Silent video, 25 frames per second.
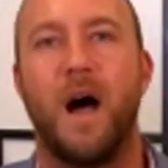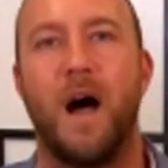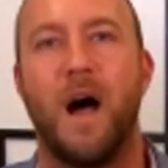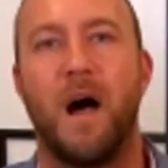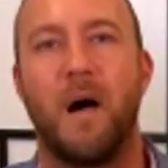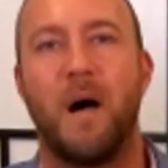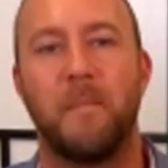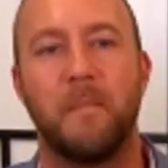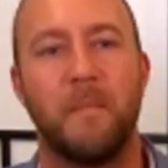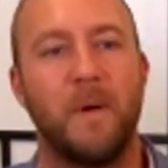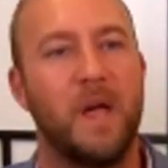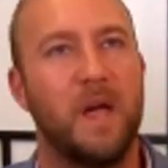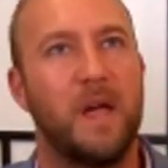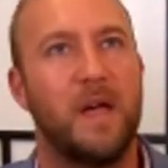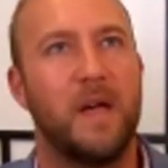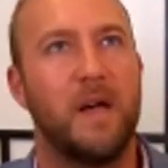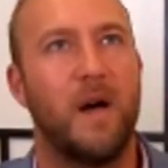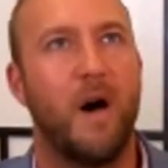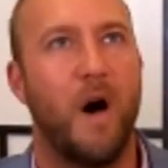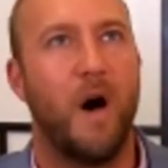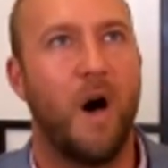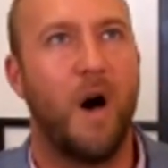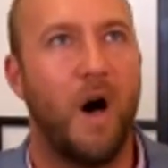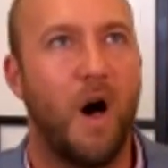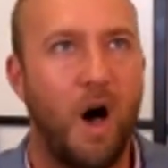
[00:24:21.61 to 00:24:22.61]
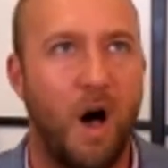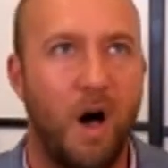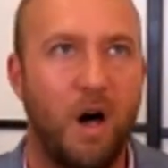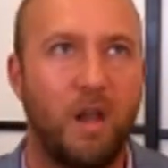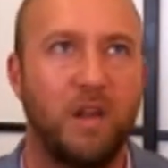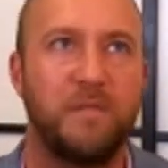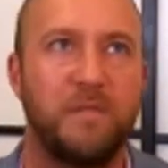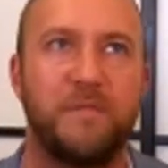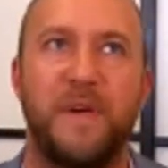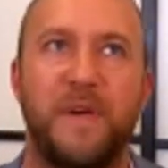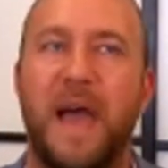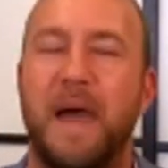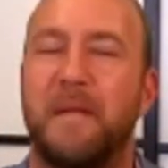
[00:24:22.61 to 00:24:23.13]
But all
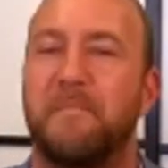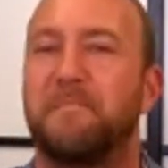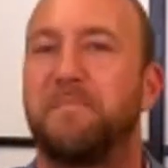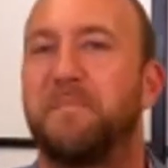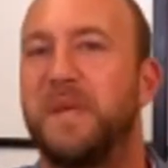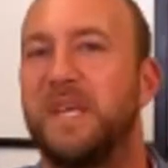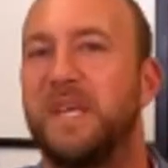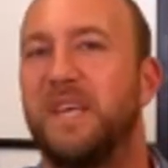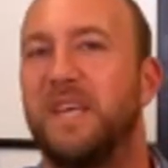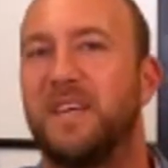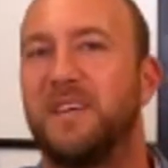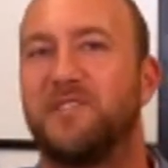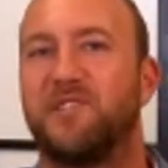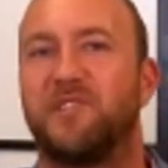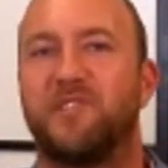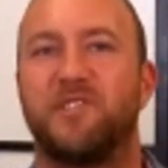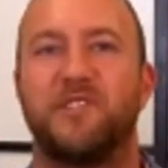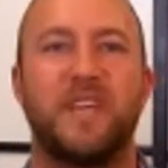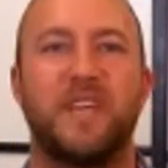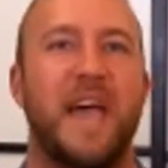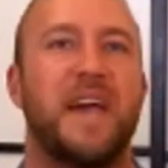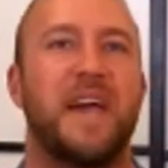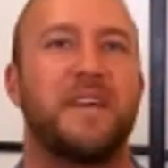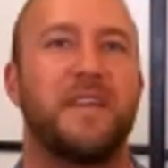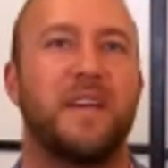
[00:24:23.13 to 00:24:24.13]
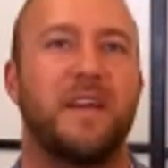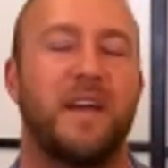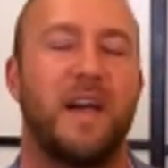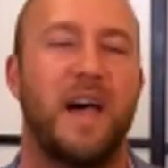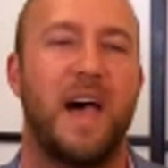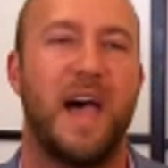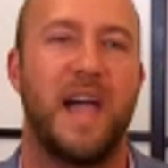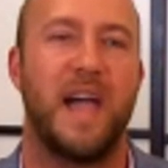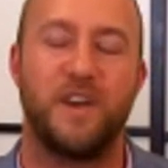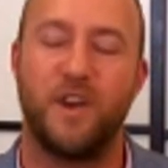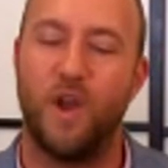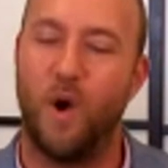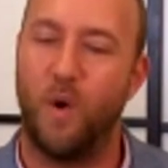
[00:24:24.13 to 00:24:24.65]
of that being said,
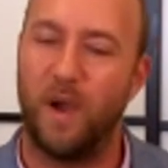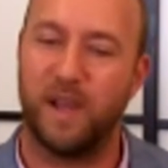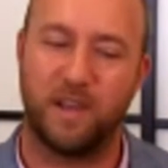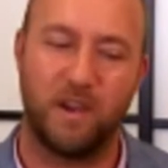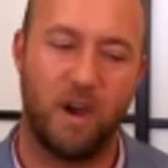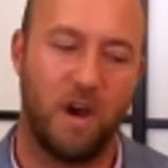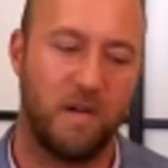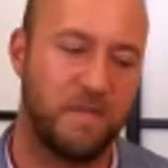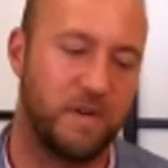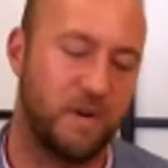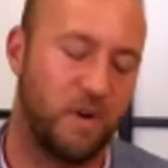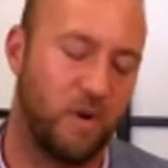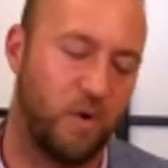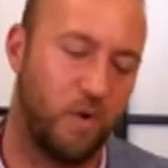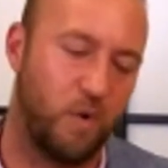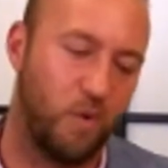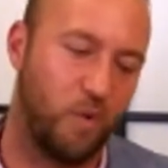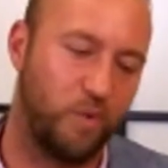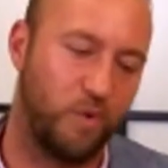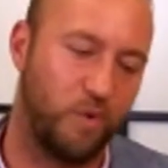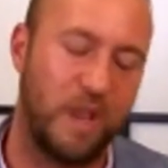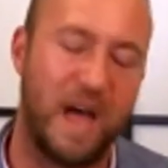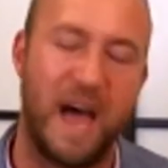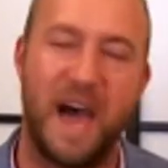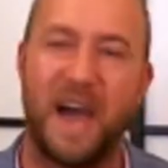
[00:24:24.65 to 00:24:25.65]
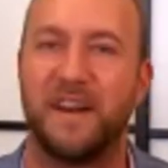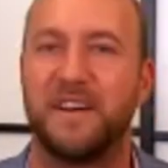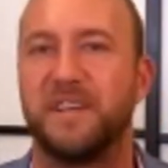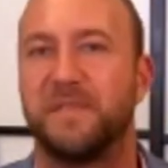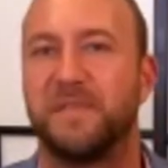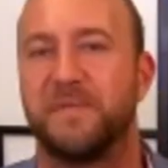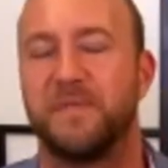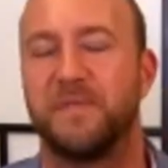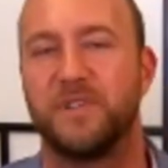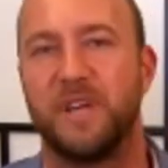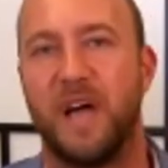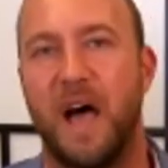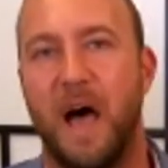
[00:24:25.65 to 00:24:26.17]
I know I covered a whole lot of
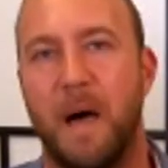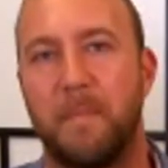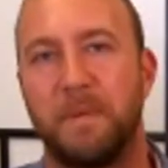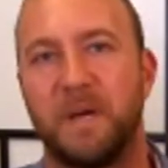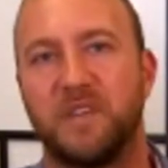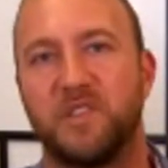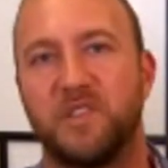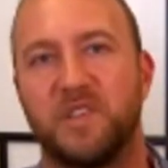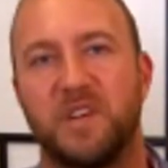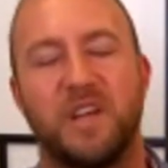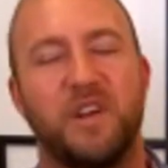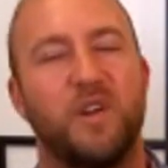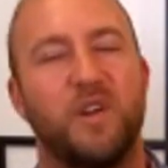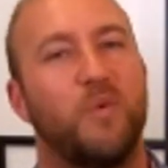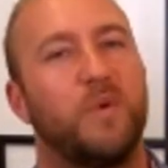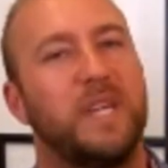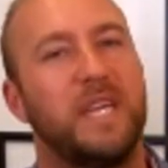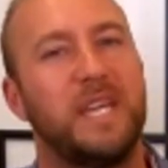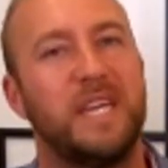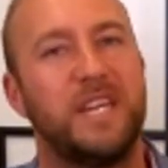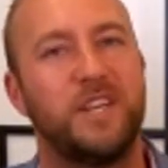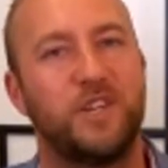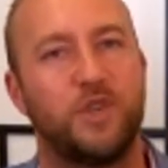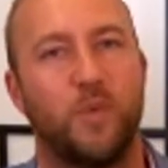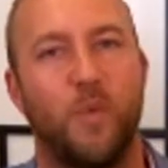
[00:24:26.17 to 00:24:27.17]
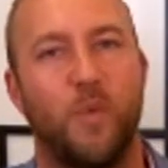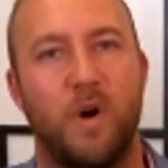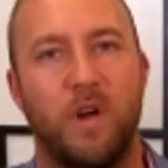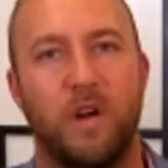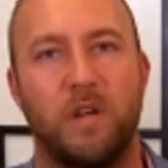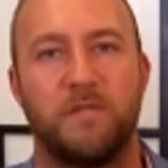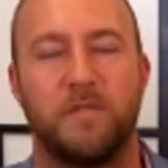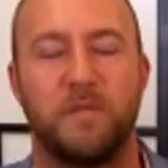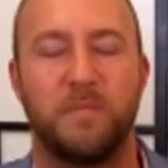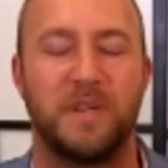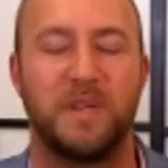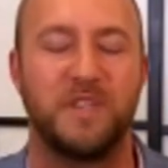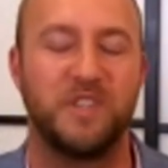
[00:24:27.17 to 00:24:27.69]
different topics, and I know each one
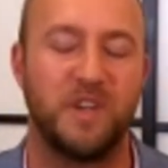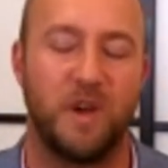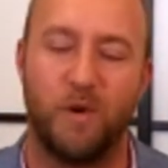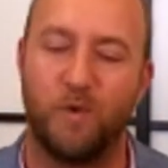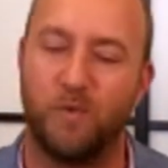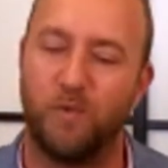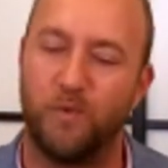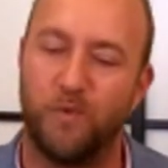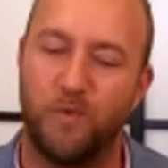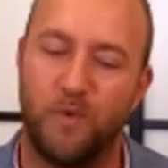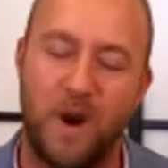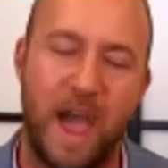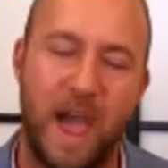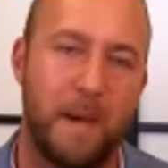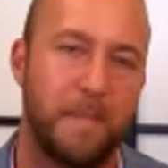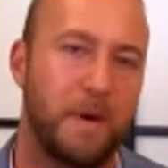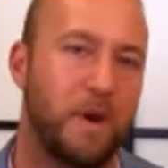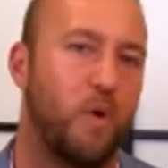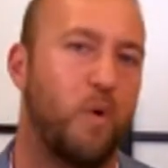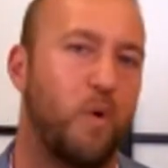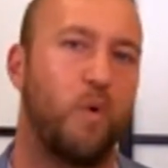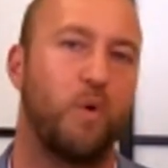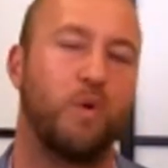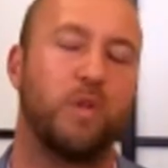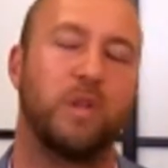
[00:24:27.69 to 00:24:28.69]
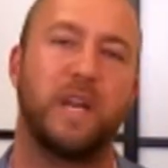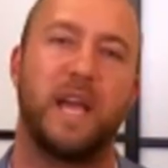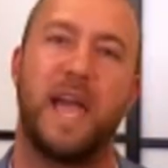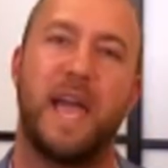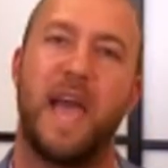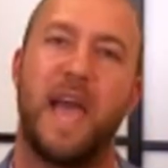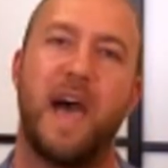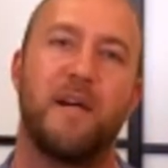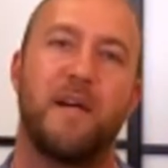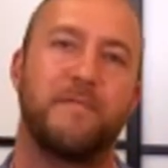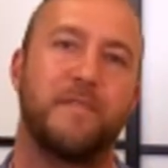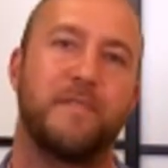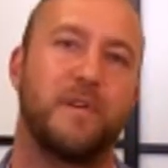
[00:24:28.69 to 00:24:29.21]
of them is a rabbit hole and a
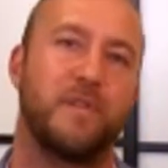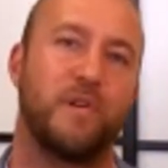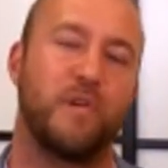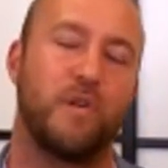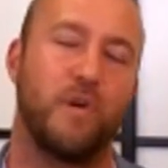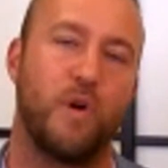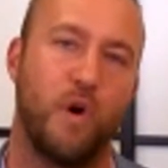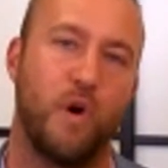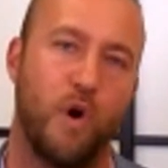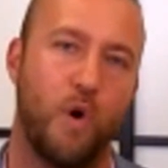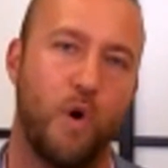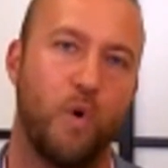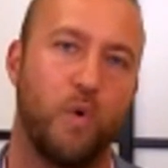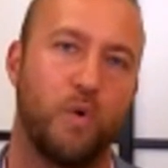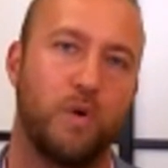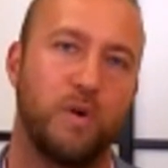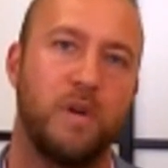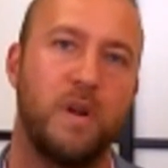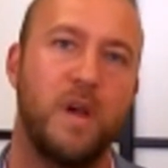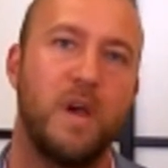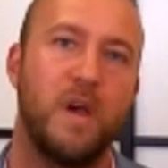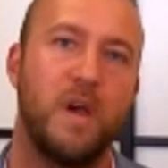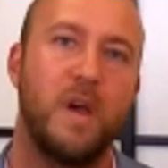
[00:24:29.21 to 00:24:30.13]
half on their own.